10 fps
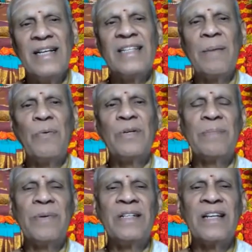Suppose
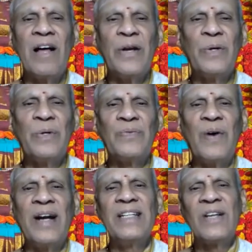a person argues,
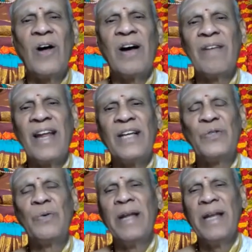what is wrong when I
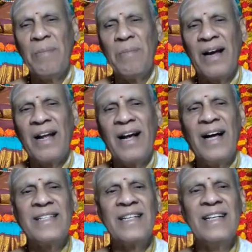assume many
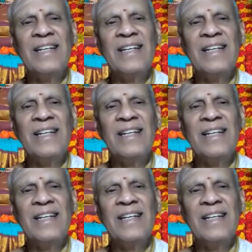margas?